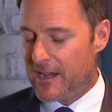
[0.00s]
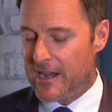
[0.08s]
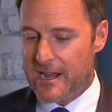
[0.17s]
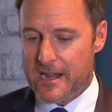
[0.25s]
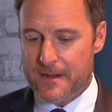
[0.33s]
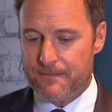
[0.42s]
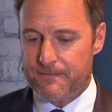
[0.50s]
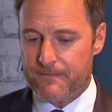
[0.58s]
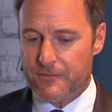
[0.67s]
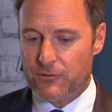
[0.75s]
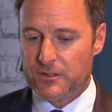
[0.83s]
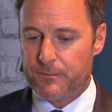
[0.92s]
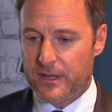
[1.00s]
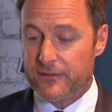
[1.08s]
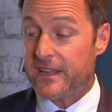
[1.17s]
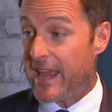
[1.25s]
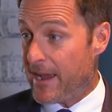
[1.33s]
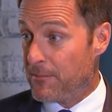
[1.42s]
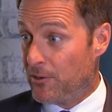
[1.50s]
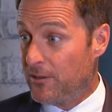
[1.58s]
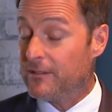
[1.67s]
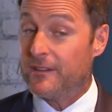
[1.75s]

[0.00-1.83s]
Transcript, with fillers: Um, it was a bit of a gamble,